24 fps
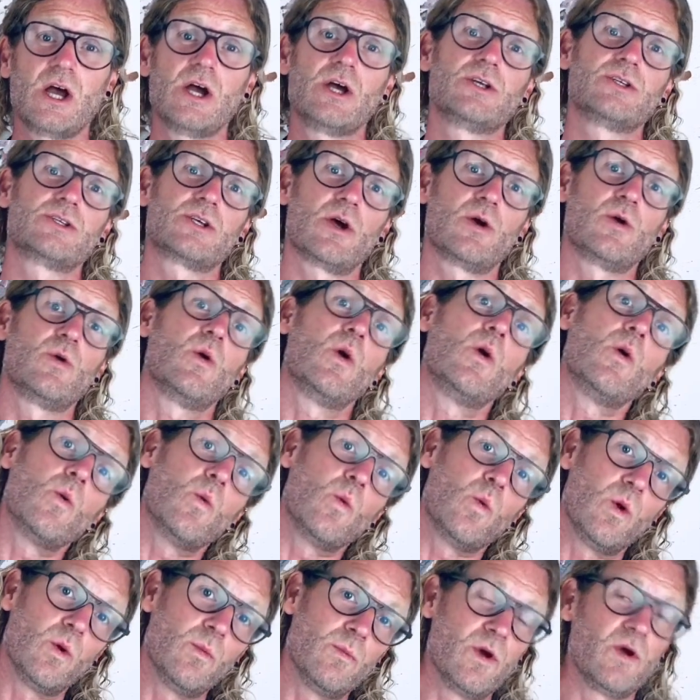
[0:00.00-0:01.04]
So
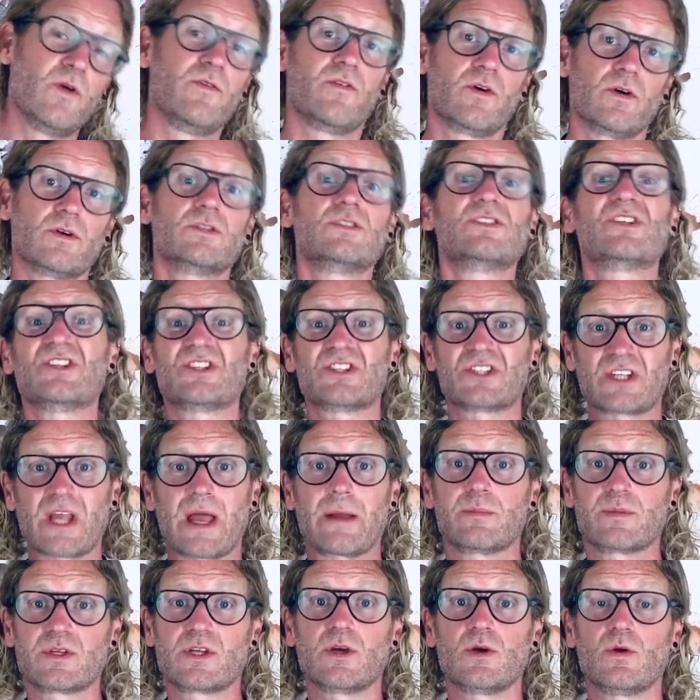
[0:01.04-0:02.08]
we'll move on to
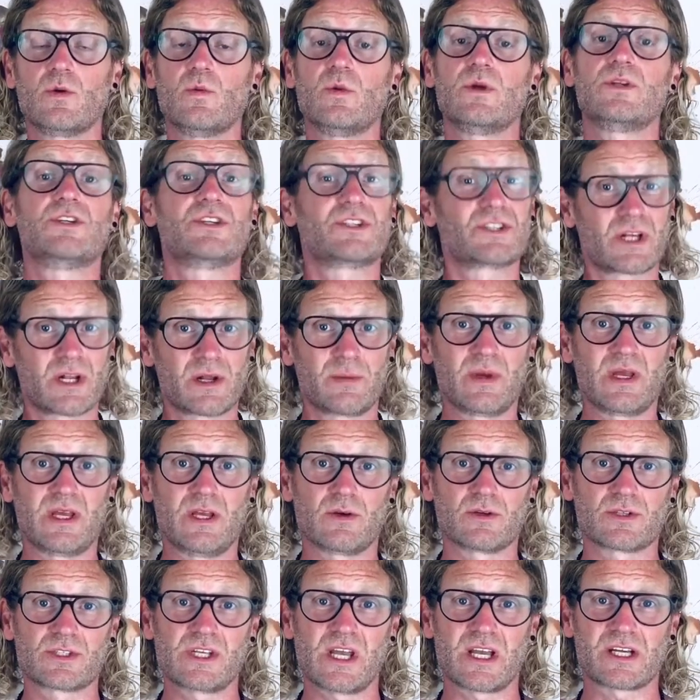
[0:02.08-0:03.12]
step 2, which is going to be your
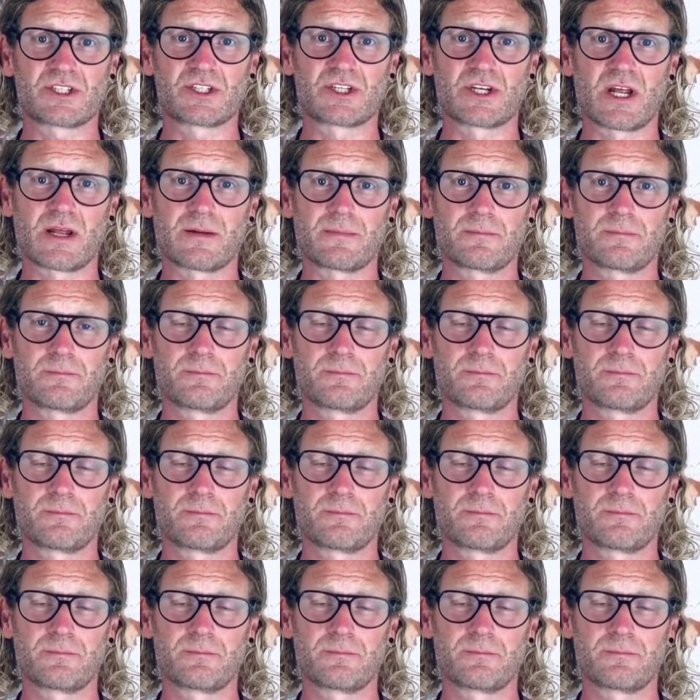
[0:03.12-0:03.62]
sectioning.